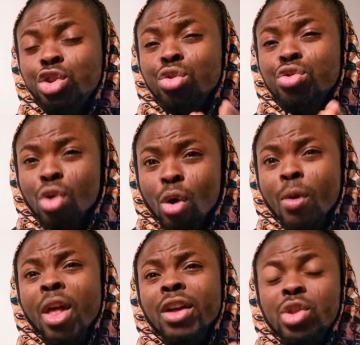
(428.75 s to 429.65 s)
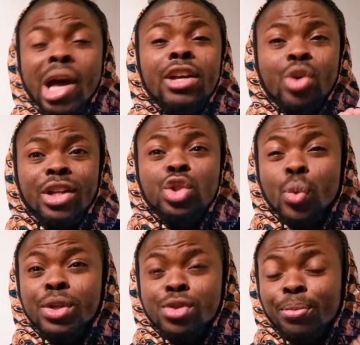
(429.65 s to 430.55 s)
You know that you are
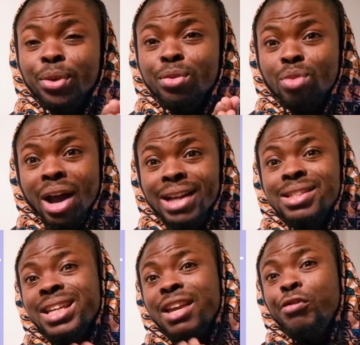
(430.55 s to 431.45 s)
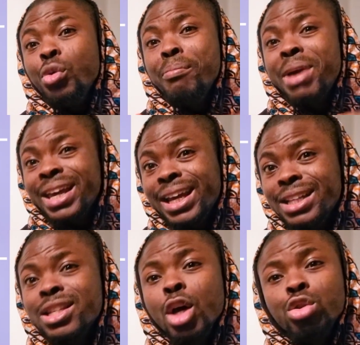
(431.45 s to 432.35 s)
doing something right if you make
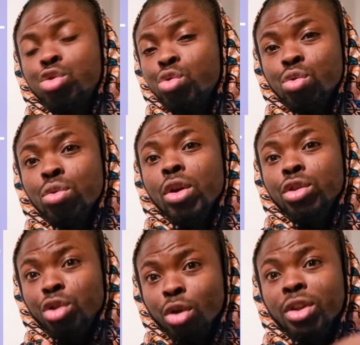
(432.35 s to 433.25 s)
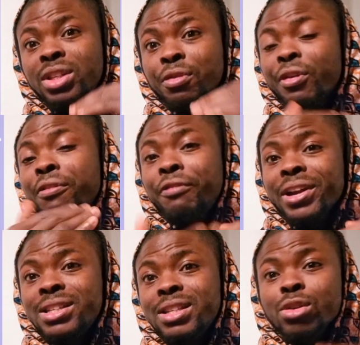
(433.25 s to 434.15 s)
it to, you know, the different
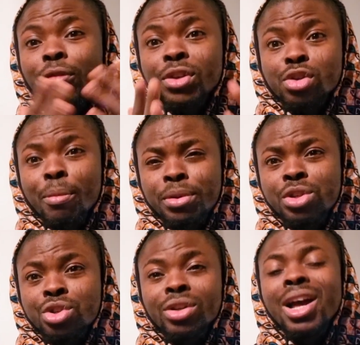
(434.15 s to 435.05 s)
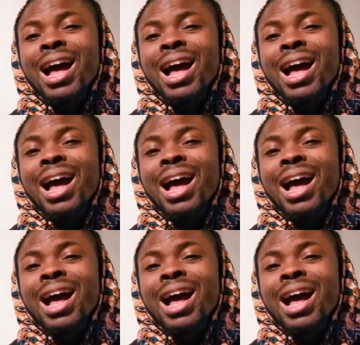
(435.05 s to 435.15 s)
phases of this competition.